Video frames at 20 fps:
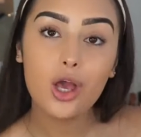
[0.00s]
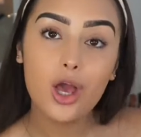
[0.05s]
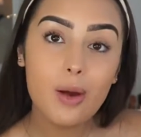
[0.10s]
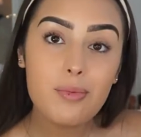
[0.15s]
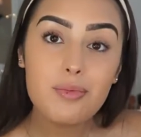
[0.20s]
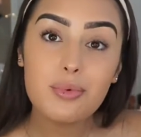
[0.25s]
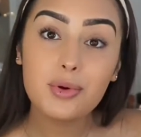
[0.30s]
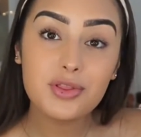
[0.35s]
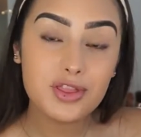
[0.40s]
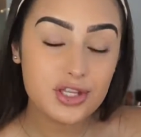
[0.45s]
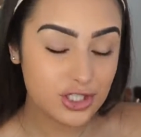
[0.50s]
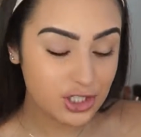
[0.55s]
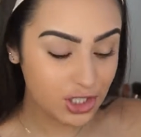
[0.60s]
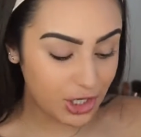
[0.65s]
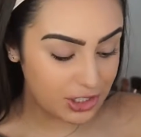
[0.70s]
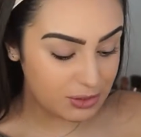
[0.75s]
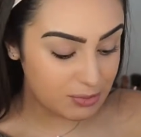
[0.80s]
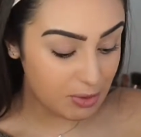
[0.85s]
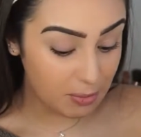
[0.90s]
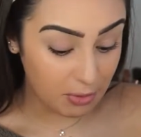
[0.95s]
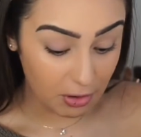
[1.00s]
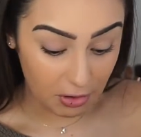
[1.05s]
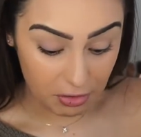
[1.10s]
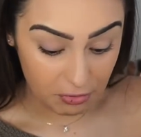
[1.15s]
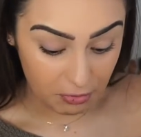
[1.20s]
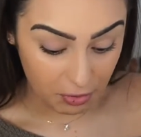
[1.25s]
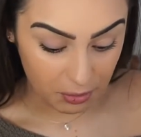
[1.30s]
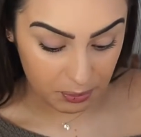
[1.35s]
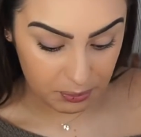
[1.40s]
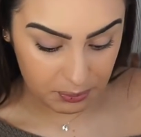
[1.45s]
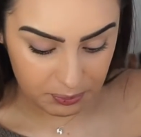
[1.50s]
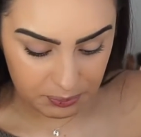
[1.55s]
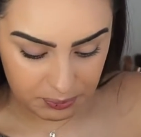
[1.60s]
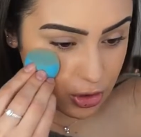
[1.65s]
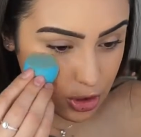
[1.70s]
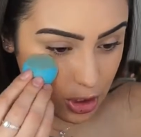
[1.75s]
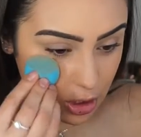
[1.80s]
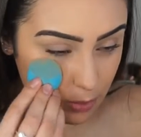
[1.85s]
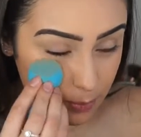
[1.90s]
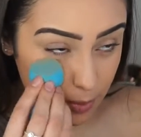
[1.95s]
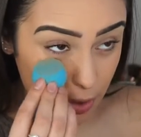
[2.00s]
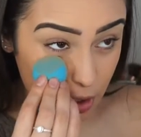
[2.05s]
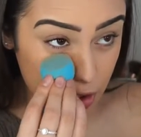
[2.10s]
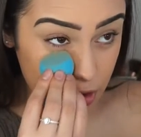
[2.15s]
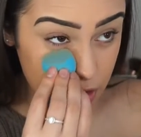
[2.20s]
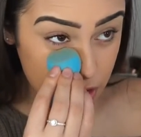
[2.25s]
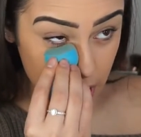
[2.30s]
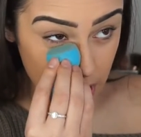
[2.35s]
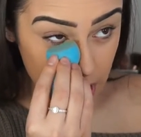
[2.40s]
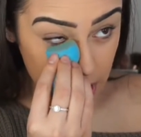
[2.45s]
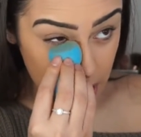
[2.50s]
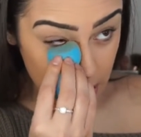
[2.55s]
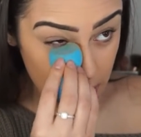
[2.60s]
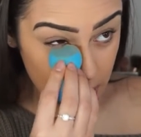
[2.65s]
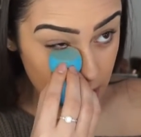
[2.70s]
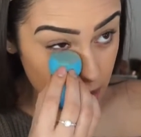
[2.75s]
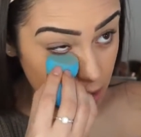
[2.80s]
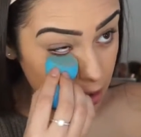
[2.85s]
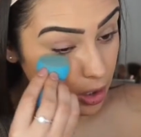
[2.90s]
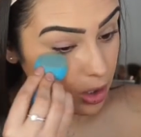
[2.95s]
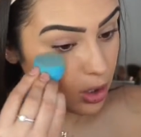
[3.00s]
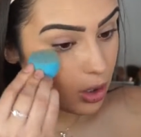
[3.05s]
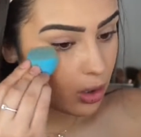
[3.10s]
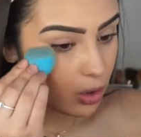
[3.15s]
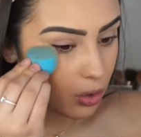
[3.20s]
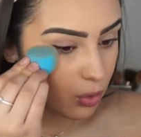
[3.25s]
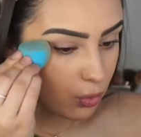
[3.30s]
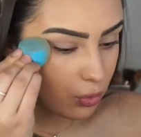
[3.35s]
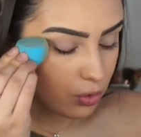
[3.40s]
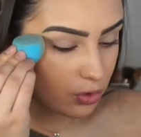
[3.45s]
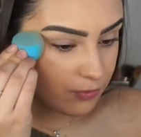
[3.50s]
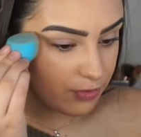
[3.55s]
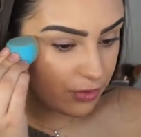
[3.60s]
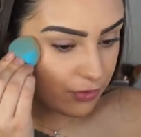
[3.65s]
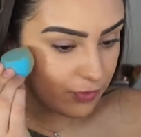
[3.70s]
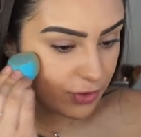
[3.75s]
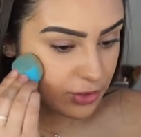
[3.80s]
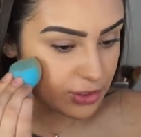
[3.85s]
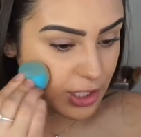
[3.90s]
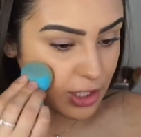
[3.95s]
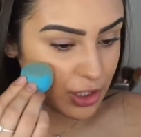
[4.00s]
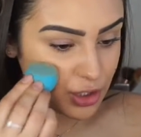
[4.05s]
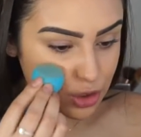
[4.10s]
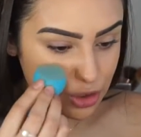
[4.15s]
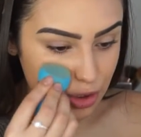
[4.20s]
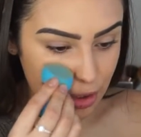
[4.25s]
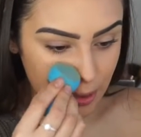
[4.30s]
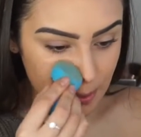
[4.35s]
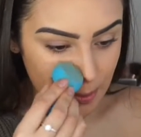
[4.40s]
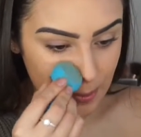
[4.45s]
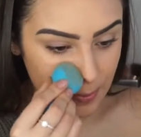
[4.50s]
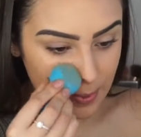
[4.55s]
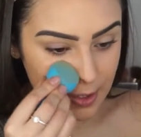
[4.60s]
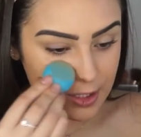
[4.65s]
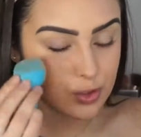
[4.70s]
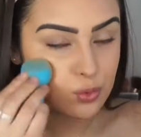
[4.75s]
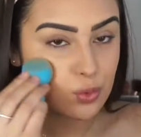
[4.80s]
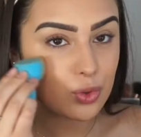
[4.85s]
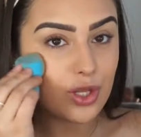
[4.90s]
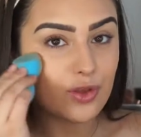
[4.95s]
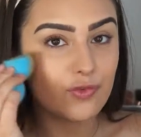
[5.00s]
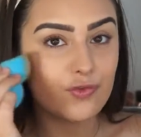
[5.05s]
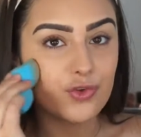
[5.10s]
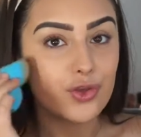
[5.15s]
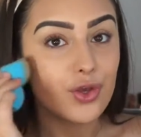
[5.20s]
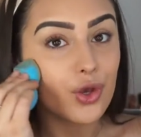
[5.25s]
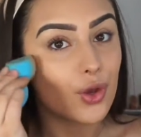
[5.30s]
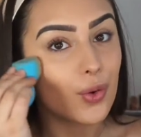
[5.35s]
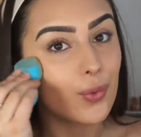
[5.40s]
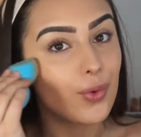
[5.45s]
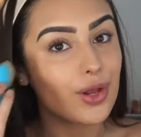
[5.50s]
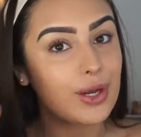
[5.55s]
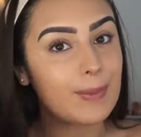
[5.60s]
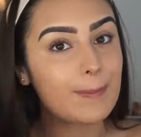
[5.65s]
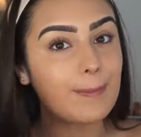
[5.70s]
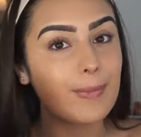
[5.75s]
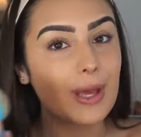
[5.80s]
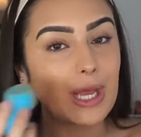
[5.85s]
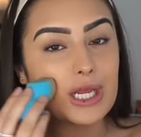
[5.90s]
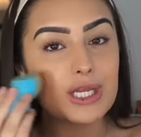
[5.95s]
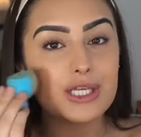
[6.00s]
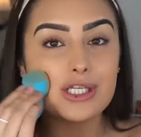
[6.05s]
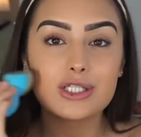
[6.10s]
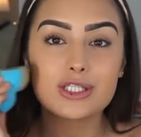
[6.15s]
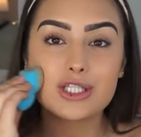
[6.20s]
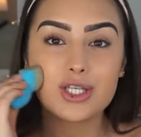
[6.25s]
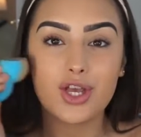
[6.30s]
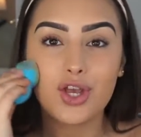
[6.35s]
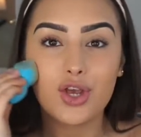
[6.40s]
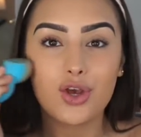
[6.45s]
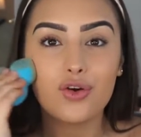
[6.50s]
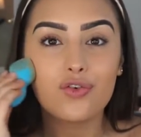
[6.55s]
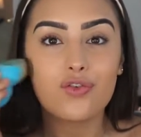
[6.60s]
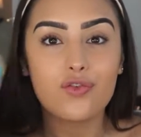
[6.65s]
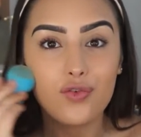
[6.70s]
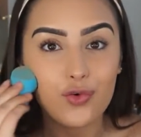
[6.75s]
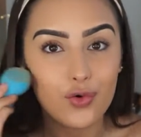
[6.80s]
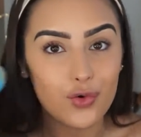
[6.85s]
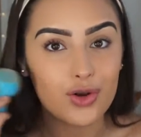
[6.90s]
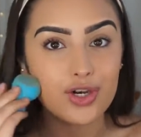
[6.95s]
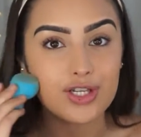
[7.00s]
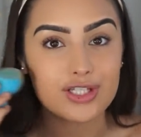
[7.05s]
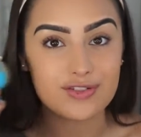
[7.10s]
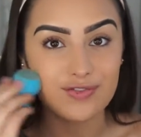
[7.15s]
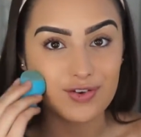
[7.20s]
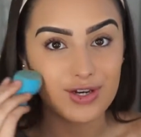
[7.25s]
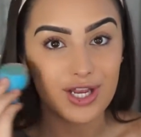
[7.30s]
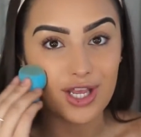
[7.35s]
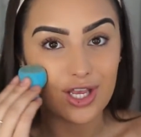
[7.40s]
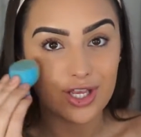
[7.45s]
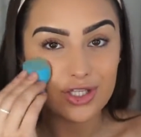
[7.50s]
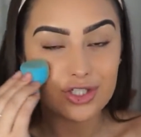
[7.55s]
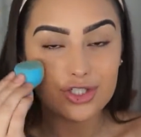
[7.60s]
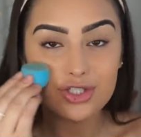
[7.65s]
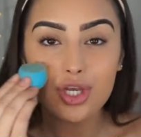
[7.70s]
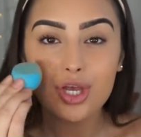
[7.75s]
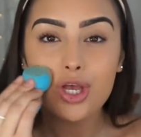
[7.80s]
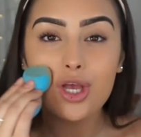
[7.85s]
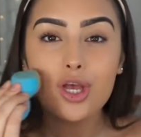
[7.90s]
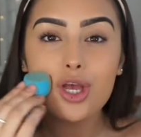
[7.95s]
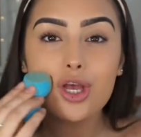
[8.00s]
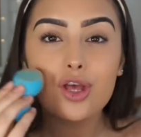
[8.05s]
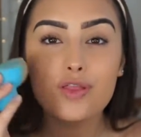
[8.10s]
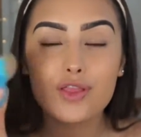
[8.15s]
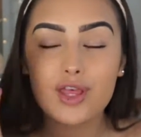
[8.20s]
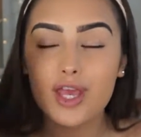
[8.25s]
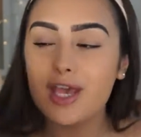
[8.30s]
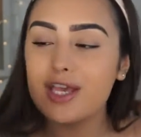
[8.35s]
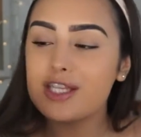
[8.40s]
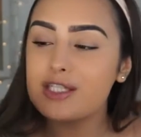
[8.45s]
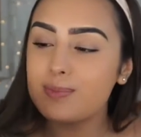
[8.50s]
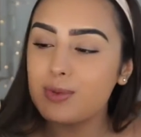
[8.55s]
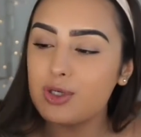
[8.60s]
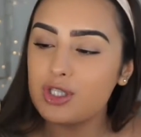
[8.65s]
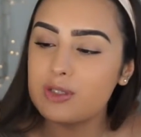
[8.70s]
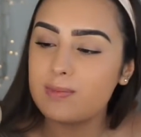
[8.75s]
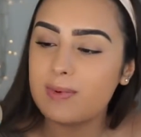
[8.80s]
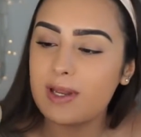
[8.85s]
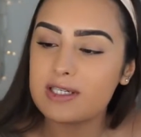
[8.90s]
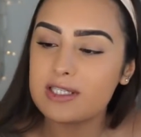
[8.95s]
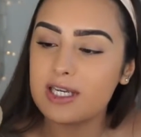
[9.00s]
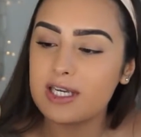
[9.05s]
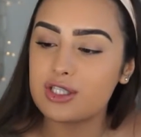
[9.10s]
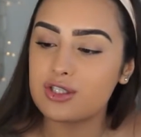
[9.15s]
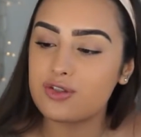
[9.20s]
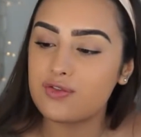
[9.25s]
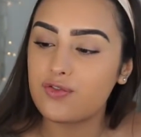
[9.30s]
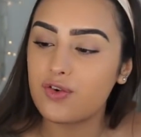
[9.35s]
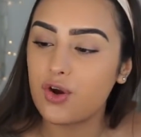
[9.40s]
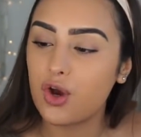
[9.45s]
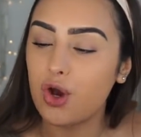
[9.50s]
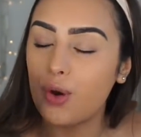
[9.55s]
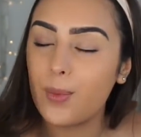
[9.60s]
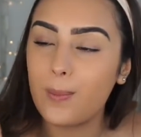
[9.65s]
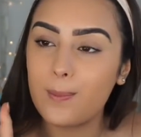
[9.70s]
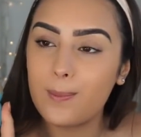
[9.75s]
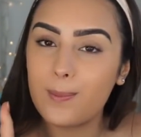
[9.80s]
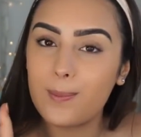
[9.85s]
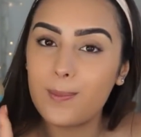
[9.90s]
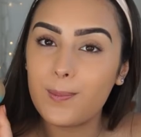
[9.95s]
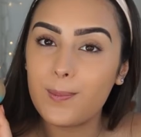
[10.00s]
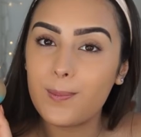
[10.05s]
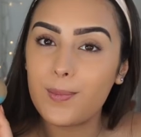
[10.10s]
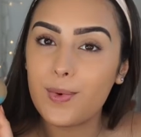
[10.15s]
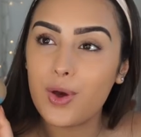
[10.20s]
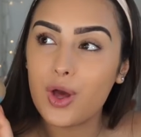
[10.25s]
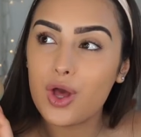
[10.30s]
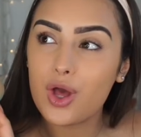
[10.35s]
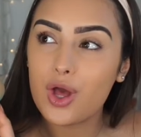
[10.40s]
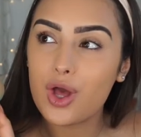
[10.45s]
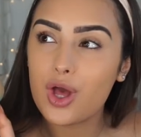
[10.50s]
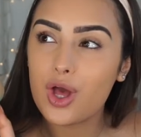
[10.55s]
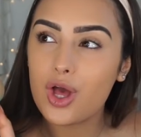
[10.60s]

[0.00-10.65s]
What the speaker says: can't be bothered to go to my bathroom. I'm just going to push in all of the foundation and this will give you an amazing flawless finish. This beauty blender is from